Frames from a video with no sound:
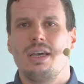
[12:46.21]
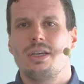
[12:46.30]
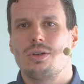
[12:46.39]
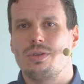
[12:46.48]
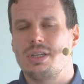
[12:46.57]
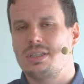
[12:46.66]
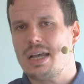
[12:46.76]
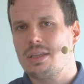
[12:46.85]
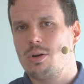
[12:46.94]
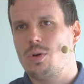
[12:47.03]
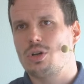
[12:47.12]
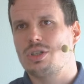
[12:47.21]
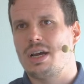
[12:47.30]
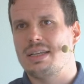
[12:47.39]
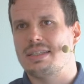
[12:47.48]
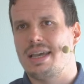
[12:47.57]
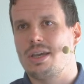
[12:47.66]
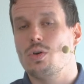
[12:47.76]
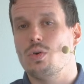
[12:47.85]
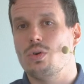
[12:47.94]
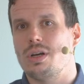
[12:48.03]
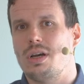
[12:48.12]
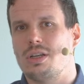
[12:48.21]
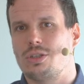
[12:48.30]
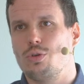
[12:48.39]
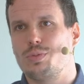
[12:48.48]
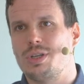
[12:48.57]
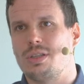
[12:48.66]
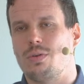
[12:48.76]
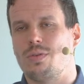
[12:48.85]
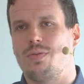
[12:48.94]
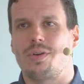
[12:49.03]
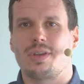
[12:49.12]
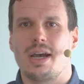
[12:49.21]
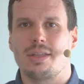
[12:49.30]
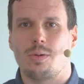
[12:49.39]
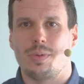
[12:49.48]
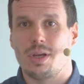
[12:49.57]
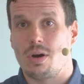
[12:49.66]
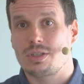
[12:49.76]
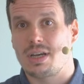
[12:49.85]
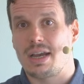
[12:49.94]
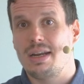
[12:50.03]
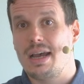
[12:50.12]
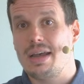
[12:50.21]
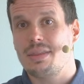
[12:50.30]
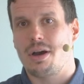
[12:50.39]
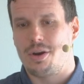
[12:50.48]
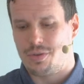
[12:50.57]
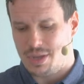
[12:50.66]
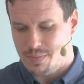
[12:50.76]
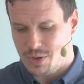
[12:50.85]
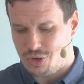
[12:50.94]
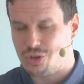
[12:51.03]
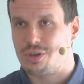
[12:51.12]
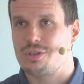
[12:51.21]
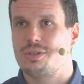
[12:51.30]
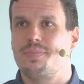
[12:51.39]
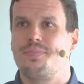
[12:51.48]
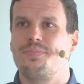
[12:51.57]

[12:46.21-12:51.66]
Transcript: So this tantalum oxide is a good substitute for titanium dioxide at higher temperatures.